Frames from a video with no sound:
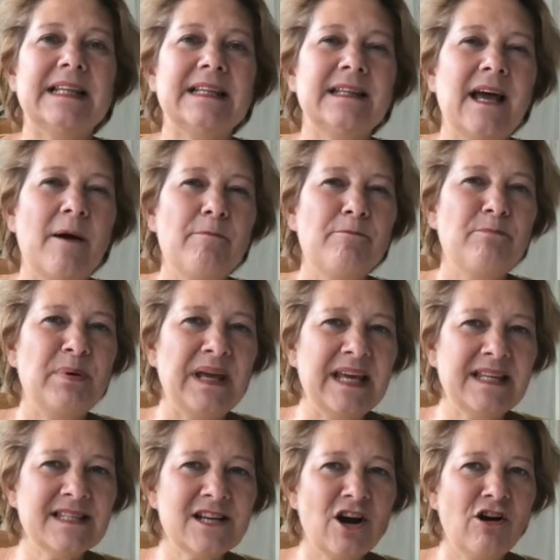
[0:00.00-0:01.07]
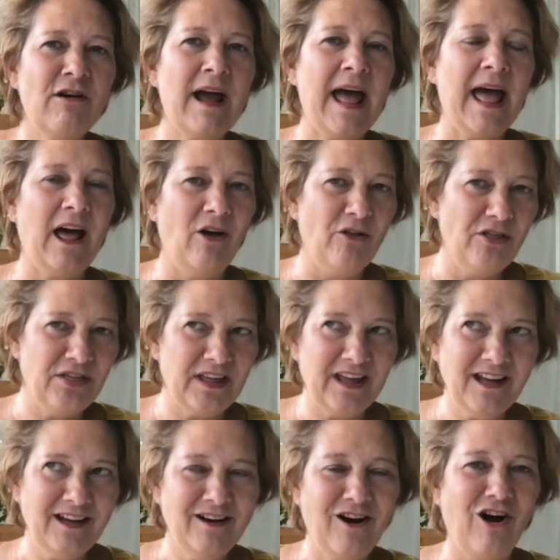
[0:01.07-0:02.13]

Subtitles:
That beans are a healthy,